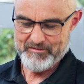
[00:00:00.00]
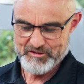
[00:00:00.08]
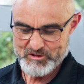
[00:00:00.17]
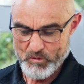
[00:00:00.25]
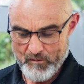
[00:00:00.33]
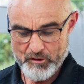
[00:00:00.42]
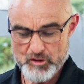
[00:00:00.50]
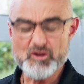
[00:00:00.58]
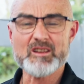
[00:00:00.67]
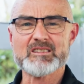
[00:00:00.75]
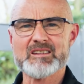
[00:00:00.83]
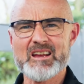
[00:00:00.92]
the short
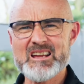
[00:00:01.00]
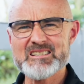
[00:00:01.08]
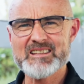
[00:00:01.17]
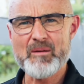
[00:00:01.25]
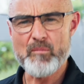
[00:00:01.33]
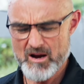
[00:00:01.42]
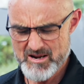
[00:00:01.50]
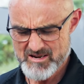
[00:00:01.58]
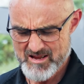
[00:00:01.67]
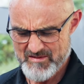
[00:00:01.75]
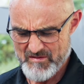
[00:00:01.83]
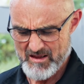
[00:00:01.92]
version is yes, they might.
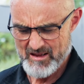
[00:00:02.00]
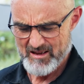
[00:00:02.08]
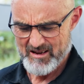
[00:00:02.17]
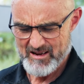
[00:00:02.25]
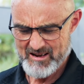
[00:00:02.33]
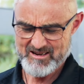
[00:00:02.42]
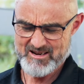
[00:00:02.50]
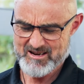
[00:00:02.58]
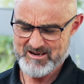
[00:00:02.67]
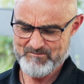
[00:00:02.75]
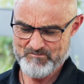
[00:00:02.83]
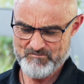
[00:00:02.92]

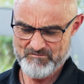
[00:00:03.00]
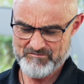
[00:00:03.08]
But